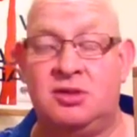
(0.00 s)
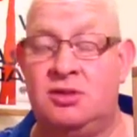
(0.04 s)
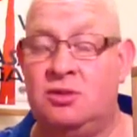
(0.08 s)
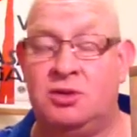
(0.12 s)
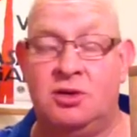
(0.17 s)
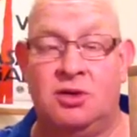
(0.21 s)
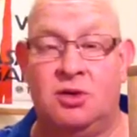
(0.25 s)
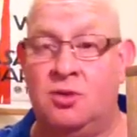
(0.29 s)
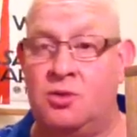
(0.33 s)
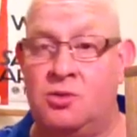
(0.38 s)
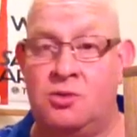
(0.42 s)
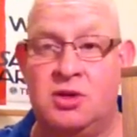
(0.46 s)
You
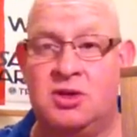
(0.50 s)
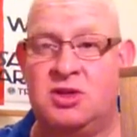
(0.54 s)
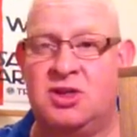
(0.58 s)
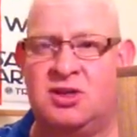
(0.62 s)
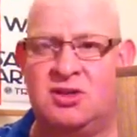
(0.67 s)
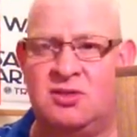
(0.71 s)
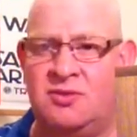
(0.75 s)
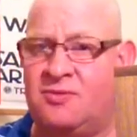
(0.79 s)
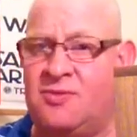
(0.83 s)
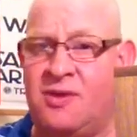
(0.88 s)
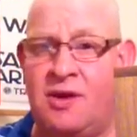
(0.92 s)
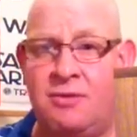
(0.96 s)
can always,
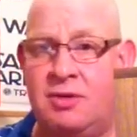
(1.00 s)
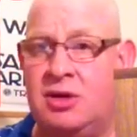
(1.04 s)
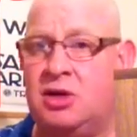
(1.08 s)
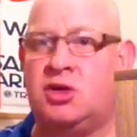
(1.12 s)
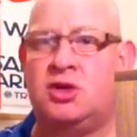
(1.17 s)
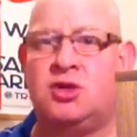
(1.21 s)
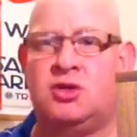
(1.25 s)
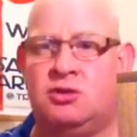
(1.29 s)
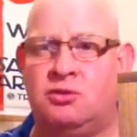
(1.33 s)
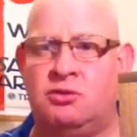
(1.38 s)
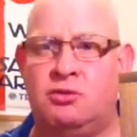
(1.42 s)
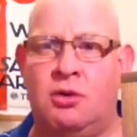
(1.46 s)
it's a very
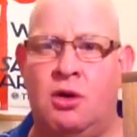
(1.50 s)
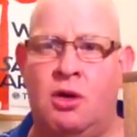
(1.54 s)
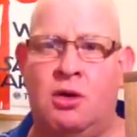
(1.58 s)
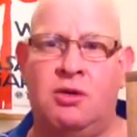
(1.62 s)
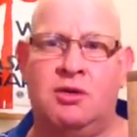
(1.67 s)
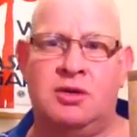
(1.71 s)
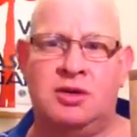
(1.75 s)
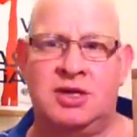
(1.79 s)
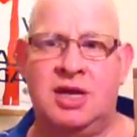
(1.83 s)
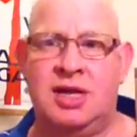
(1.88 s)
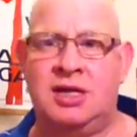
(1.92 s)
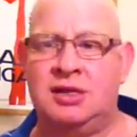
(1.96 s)

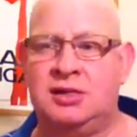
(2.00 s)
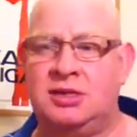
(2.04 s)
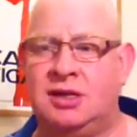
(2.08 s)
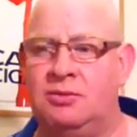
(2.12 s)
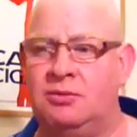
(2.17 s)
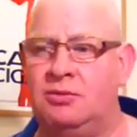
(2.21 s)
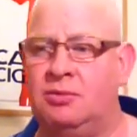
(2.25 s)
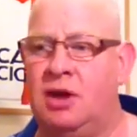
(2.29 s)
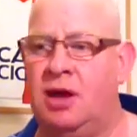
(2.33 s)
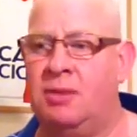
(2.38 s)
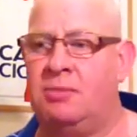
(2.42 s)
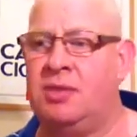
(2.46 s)
strong
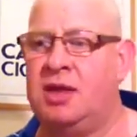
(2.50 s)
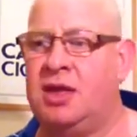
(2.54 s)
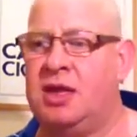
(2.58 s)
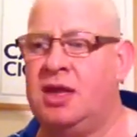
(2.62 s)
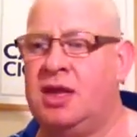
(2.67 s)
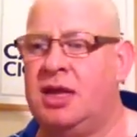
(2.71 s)
tasting rum.